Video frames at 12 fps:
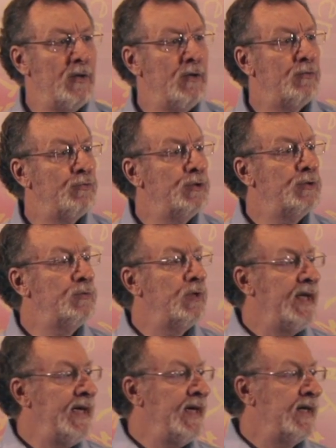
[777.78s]
The route
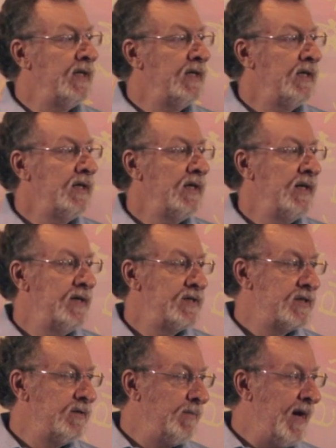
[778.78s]
in
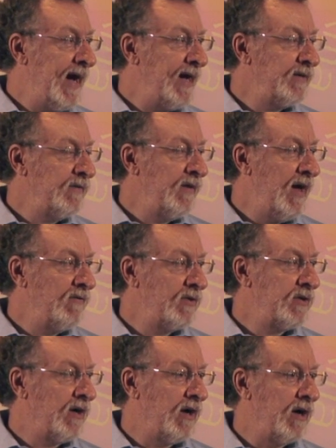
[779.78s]
is the path of
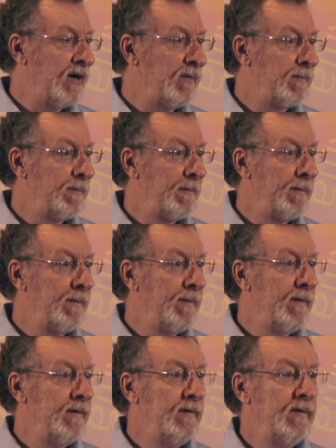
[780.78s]
Avatar.
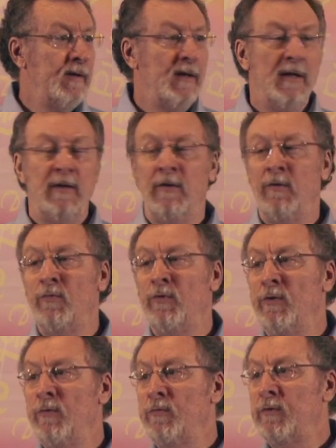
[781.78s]
The
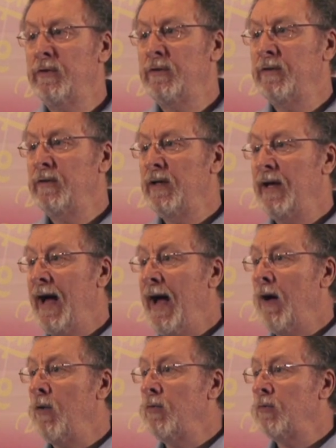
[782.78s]
route
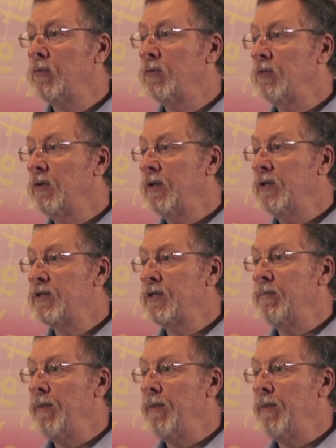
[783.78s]
out is the